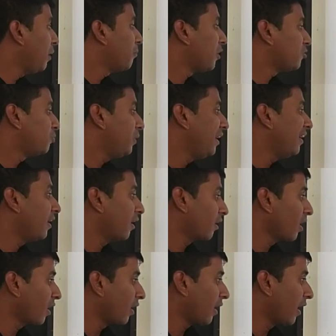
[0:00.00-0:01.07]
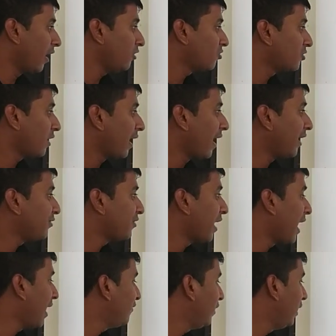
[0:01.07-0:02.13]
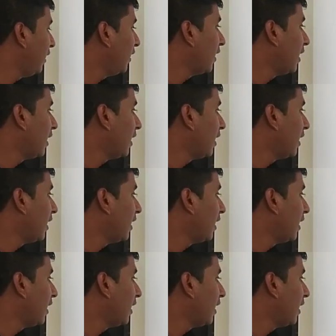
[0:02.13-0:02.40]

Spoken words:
must be recognized as having